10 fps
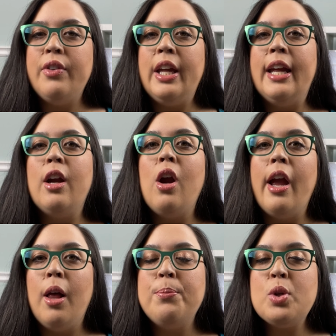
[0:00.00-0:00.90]
it
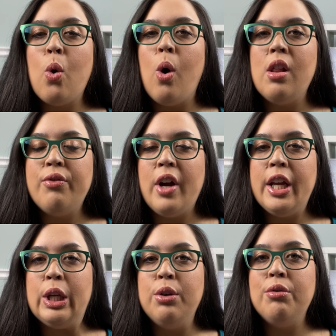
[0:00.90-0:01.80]
helps qualify
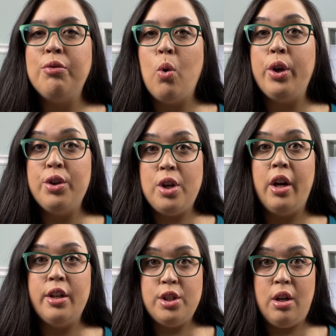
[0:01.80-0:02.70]
you for your
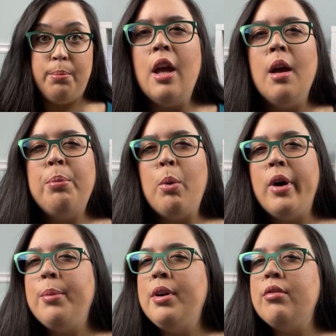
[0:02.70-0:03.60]
target job. But what
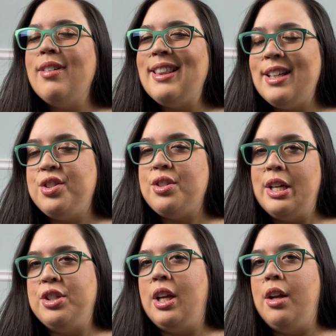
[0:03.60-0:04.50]
about religious
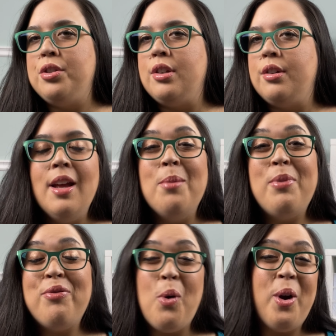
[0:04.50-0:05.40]
education?
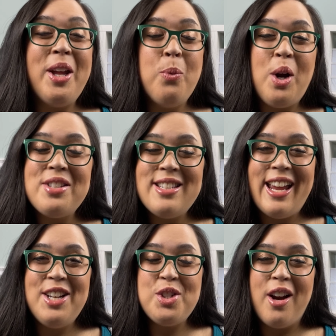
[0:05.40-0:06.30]
Before he worked in
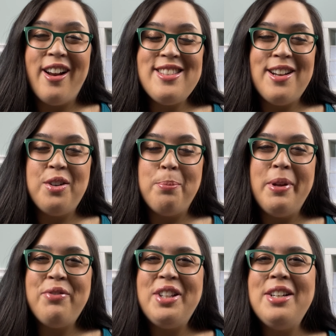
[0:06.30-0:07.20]
HR at Dunder
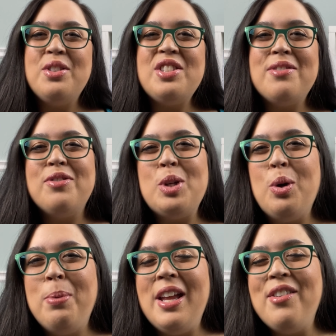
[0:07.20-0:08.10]
Mifflin, Toby